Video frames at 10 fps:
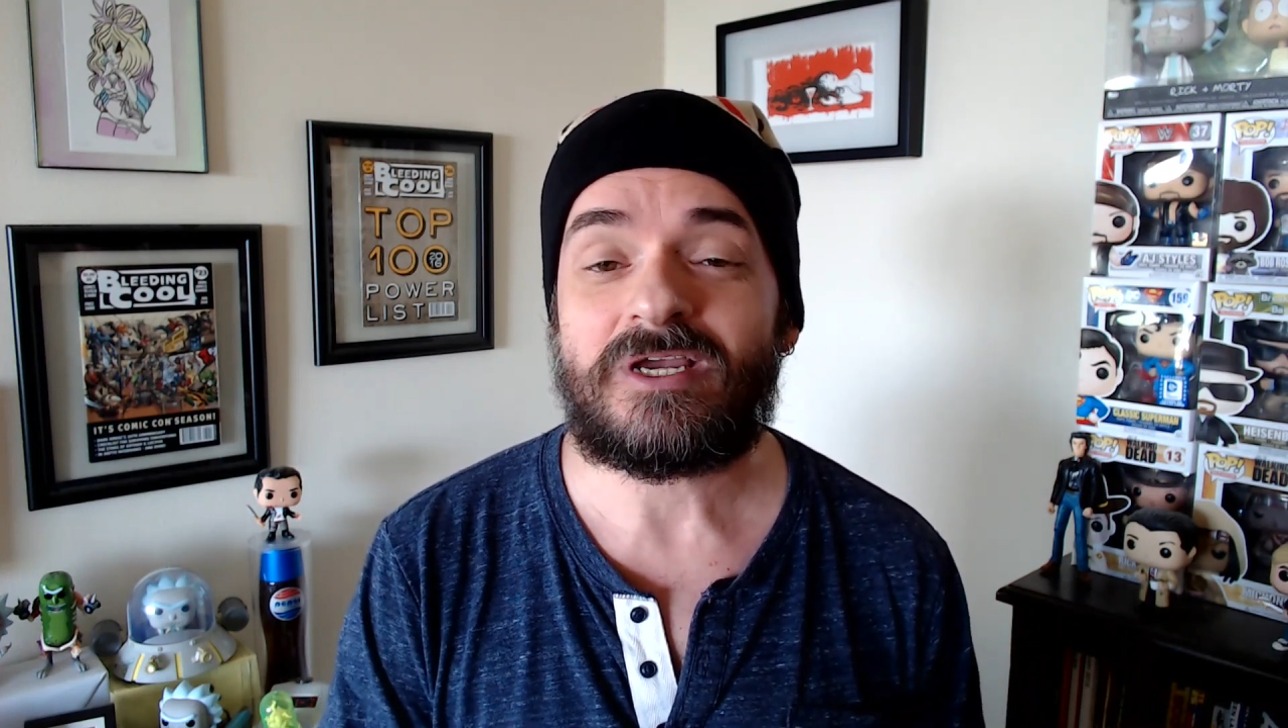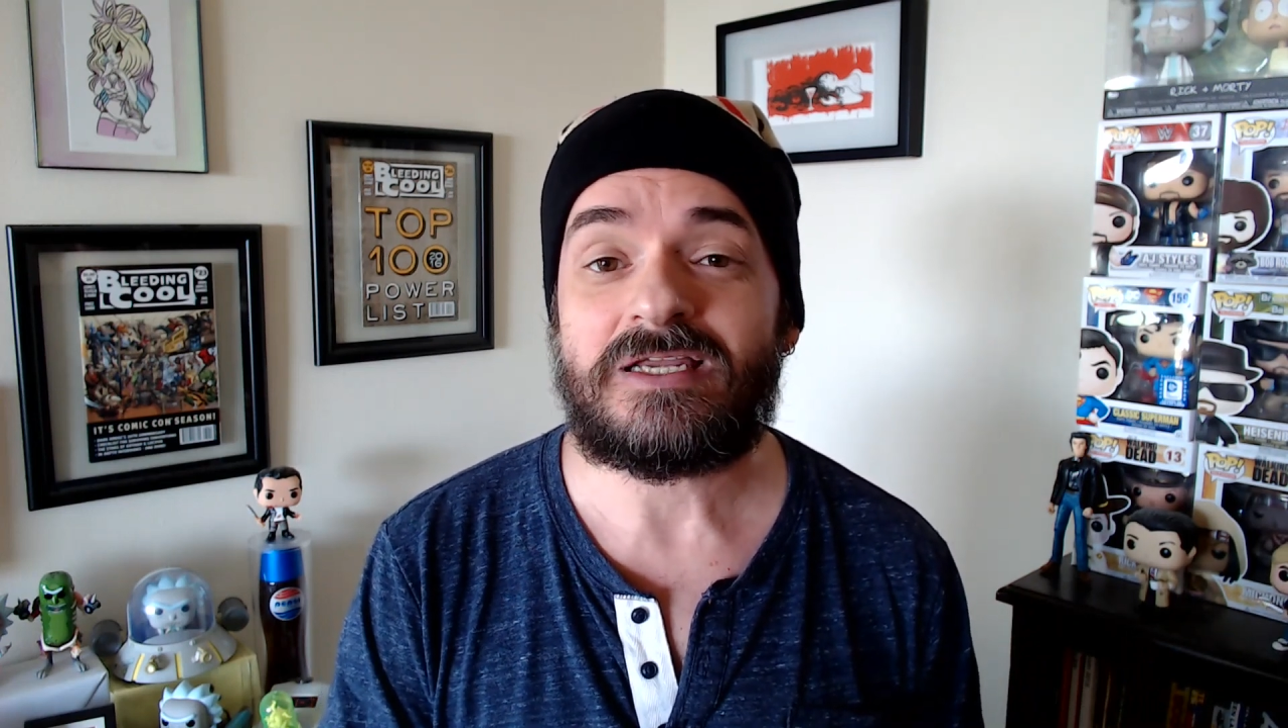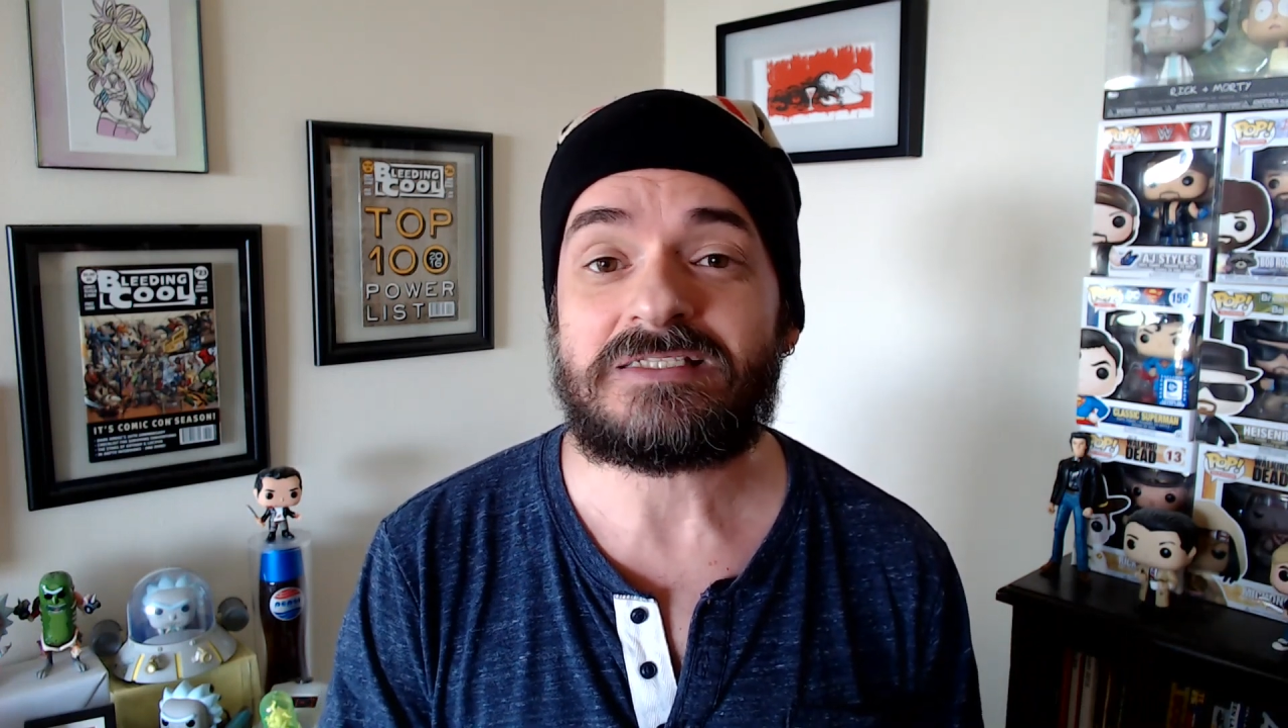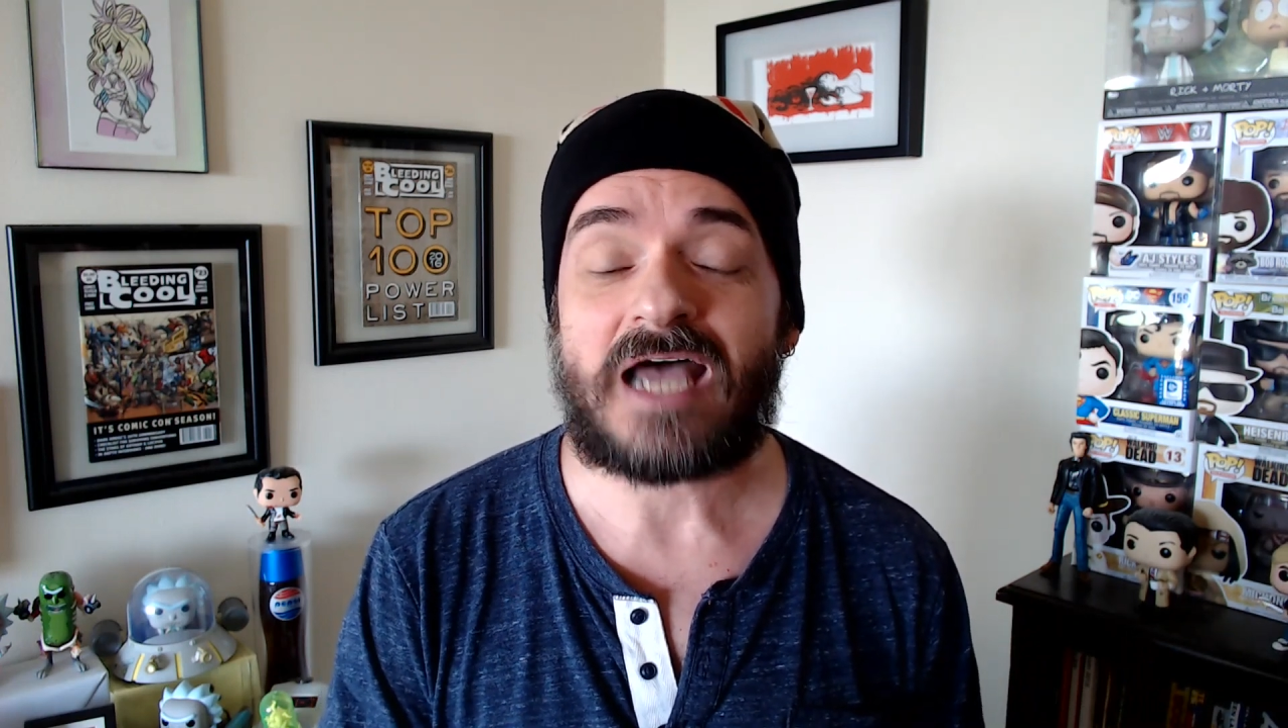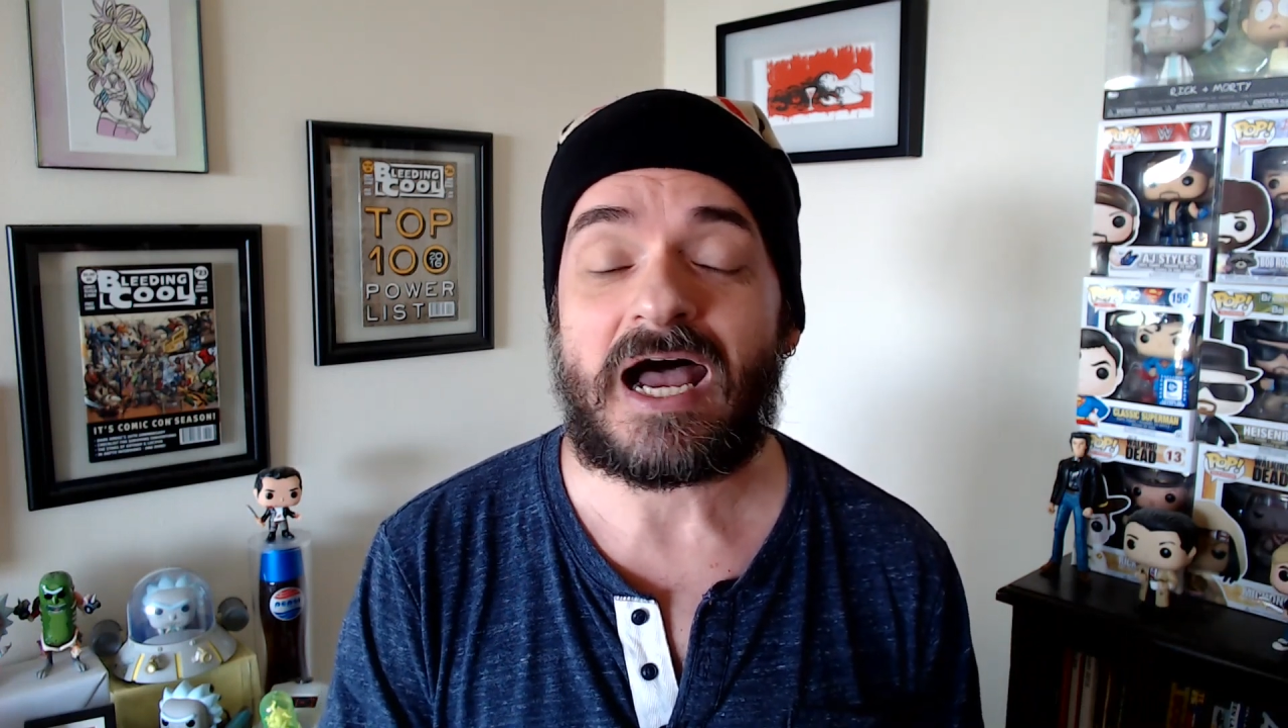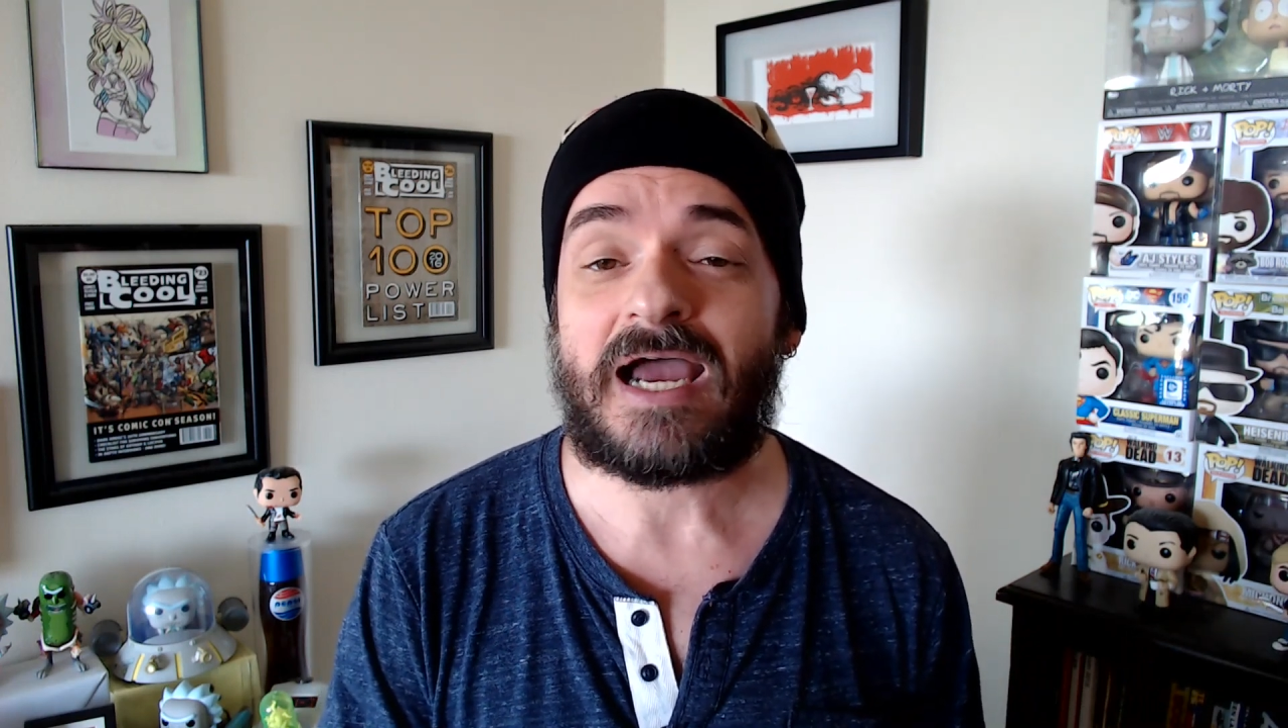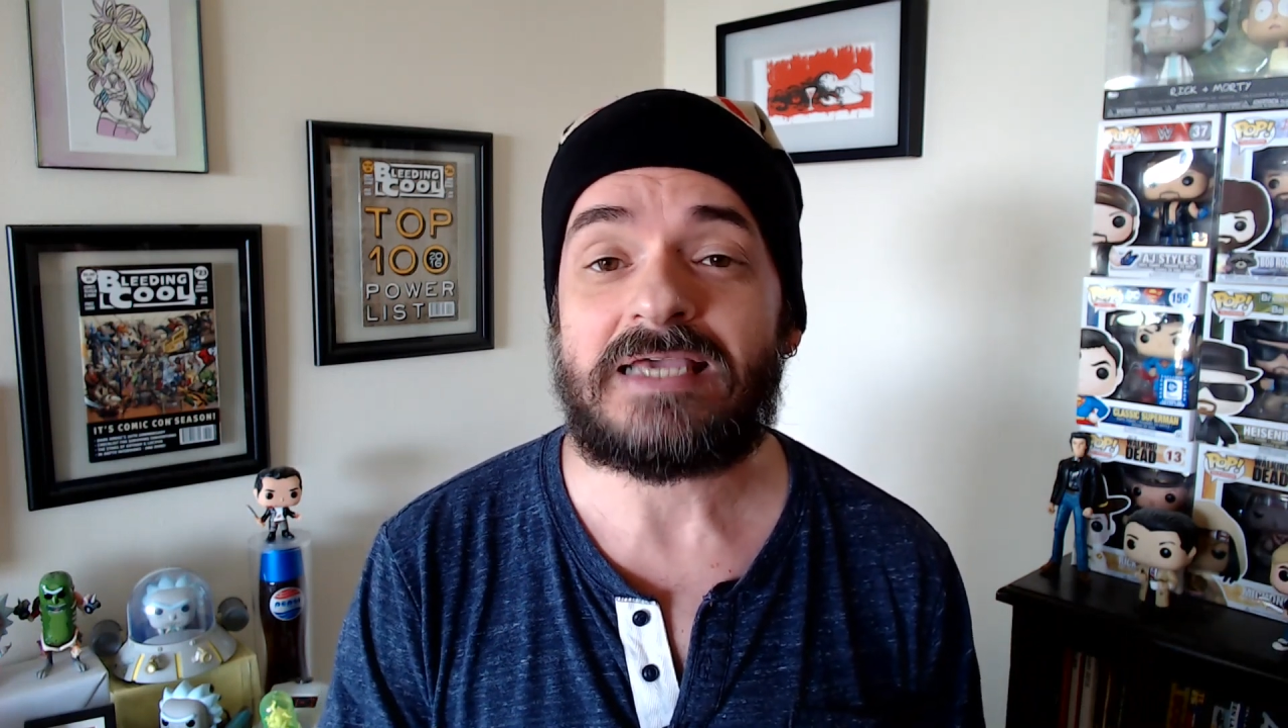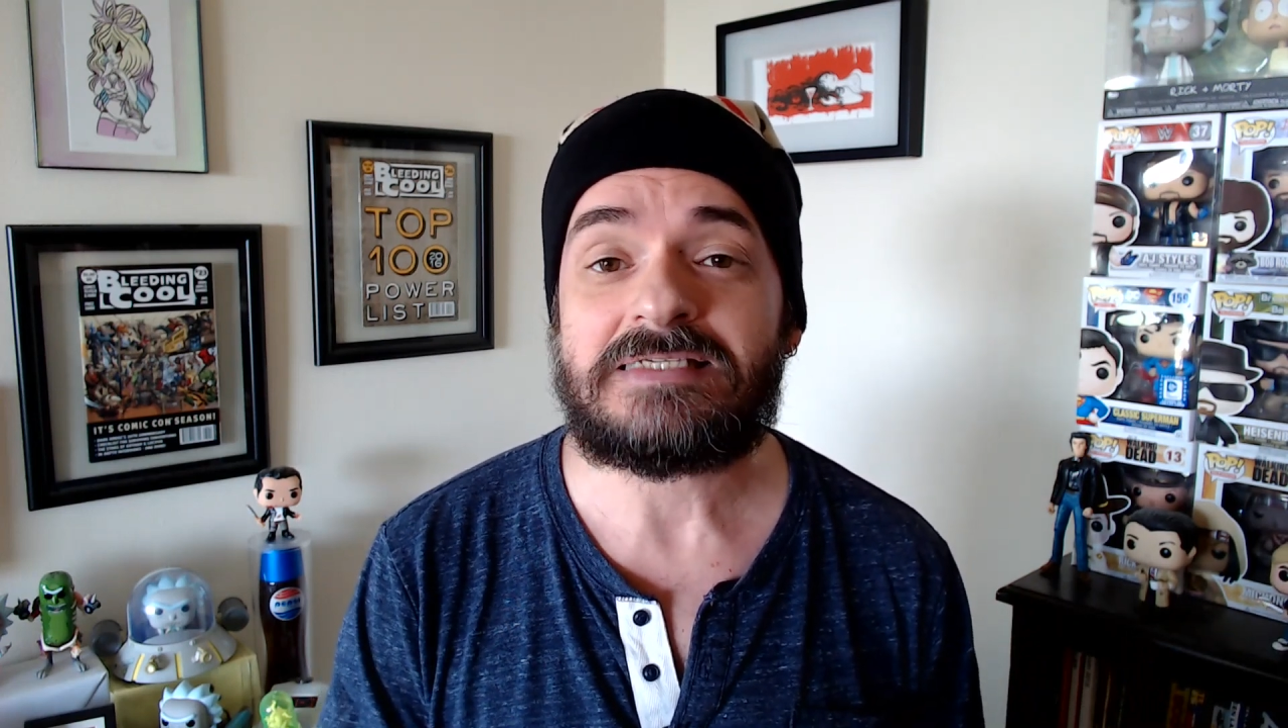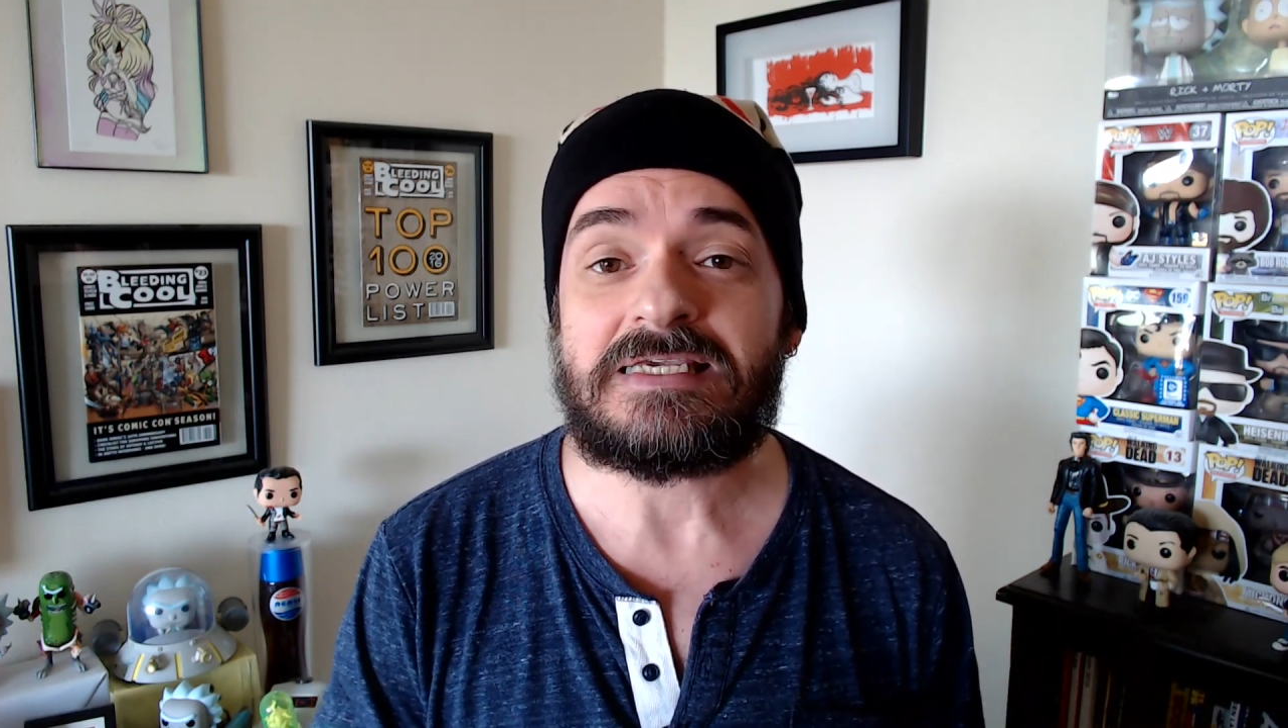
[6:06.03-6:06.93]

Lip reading: in his eyes